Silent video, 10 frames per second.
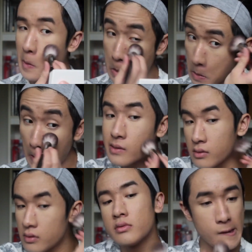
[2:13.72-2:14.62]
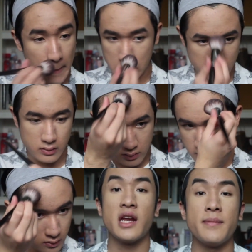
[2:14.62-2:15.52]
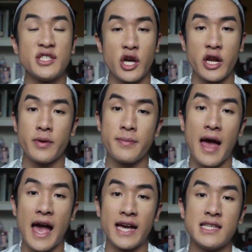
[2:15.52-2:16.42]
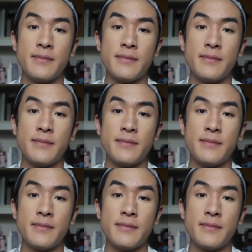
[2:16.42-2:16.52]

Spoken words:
I'm going to be starting with my eyes.